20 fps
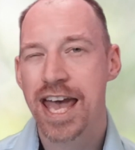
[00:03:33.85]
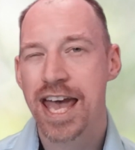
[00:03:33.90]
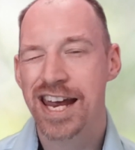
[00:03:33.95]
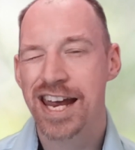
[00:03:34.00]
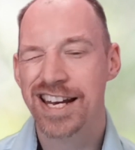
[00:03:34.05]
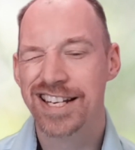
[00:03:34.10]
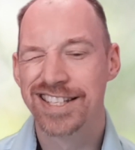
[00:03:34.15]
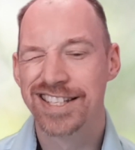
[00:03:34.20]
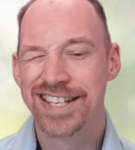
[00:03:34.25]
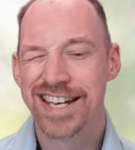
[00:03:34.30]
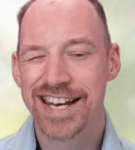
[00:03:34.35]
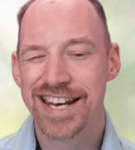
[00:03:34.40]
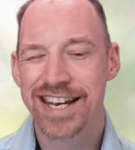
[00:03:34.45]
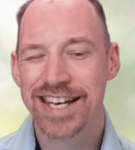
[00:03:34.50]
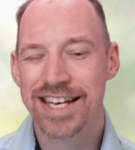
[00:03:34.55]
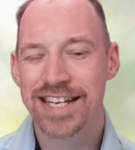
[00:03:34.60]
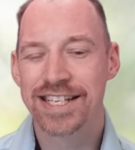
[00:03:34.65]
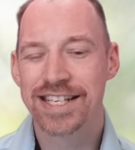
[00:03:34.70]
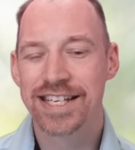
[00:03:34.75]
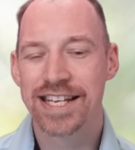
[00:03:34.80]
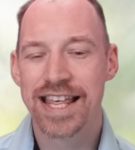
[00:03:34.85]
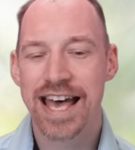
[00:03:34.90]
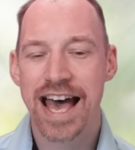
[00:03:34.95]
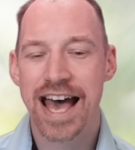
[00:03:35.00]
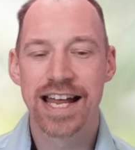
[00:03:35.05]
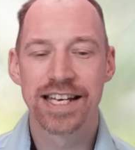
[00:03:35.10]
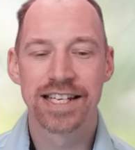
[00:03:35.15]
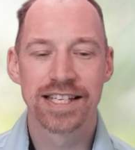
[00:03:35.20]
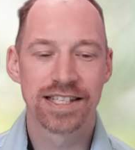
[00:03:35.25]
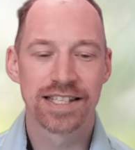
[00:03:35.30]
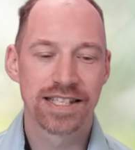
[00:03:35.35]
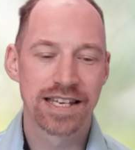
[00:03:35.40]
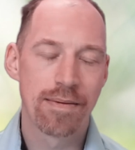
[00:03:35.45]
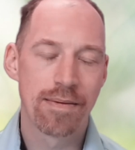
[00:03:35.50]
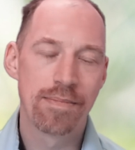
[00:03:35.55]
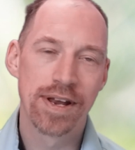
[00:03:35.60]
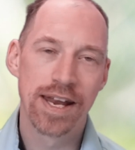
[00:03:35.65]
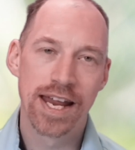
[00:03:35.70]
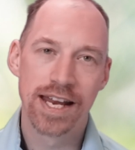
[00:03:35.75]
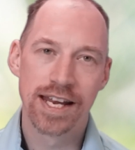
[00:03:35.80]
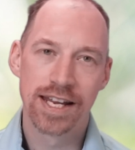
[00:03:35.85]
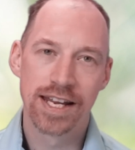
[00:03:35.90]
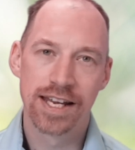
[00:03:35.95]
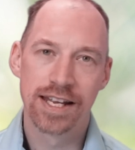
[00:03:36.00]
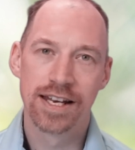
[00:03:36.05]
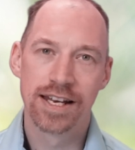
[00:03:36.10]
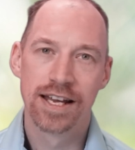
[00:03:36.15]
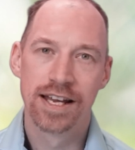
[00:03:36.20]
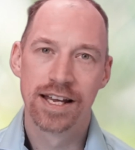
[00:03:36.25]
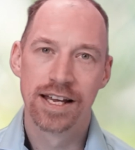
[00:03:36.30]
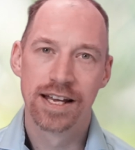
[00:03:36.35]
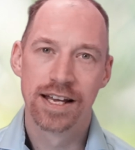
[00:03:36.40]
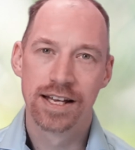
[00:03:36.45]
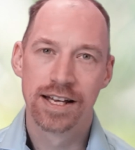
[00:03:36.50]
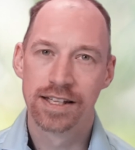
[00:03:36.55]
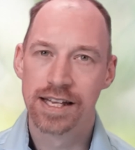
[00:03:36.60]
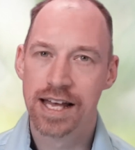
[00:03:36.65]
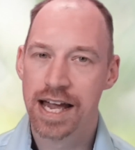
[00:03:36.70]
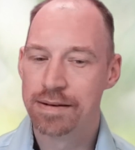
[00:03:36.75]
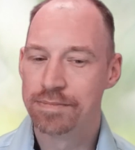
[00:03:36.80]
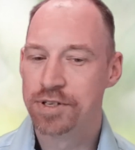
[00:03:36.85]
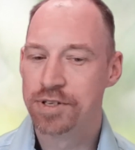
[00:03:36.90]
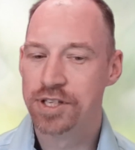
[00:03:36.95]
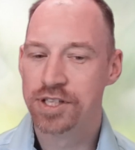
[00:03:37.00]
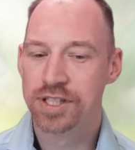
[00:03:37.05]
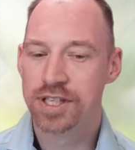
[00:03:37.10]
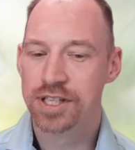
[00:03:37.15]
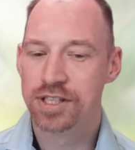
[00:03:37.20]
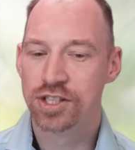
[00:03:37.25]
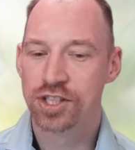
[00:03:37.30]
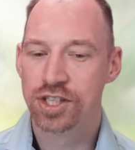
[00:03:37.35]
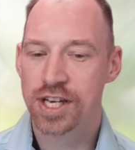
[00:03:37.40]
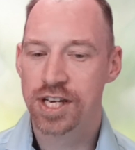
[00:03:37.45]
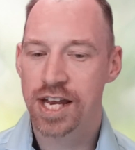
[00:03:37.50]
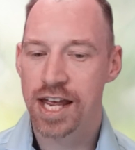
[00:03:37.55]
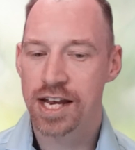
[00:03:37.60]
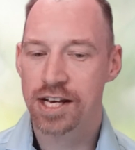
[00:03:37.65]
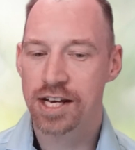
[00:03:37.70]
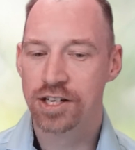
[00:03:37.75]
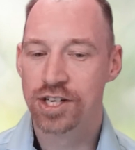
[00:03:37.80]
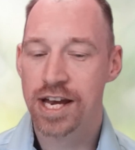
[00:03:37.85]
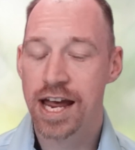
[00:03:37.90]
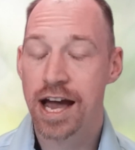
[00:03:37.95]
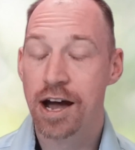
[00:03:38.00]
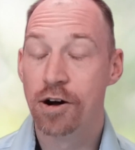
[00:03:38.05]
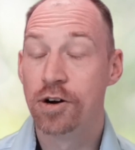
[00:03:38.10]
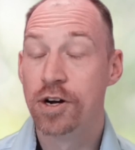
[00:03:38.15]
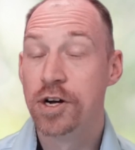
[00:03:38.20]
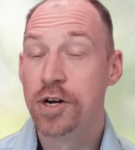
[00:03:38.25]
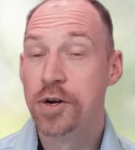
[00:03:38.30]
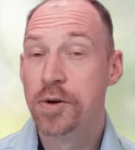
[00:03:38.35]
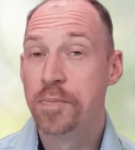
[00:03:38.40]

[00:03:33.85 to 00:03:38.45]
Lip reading: and it's getting into that disseminated Lyme disease stage. Now,